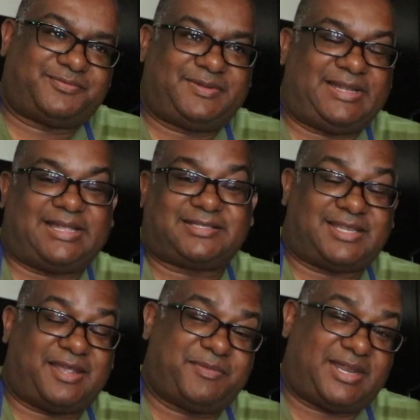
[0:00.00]
and that's the
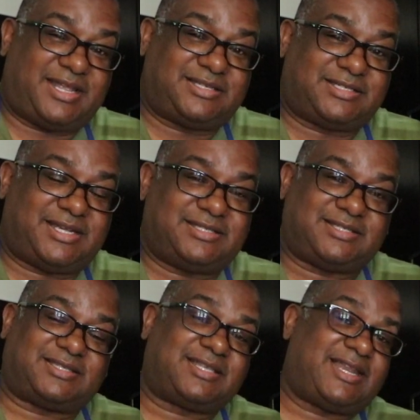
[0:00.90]
name that I changed
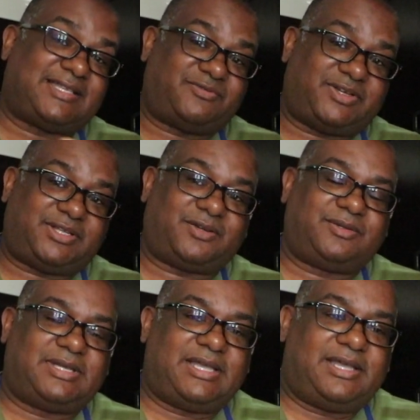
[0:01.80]
since the last video.
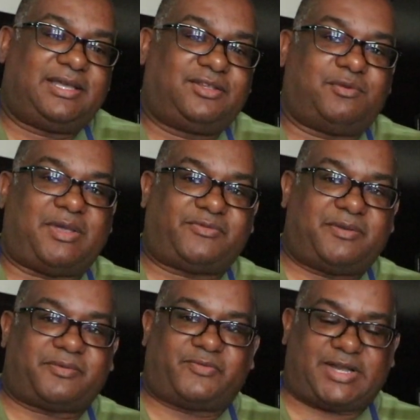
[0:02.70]
You may
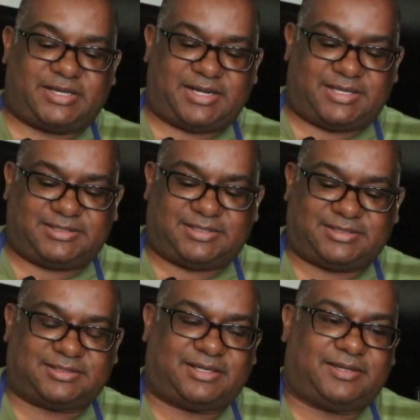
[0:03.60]
recognize
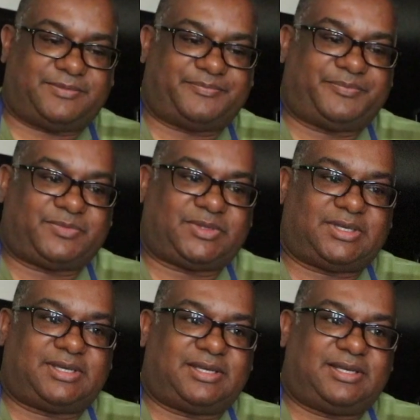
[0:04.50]
this
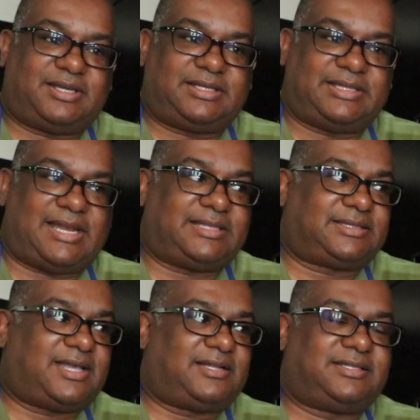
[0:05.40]

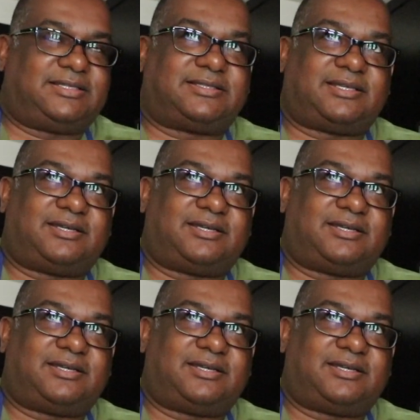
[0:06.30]
delantal, this,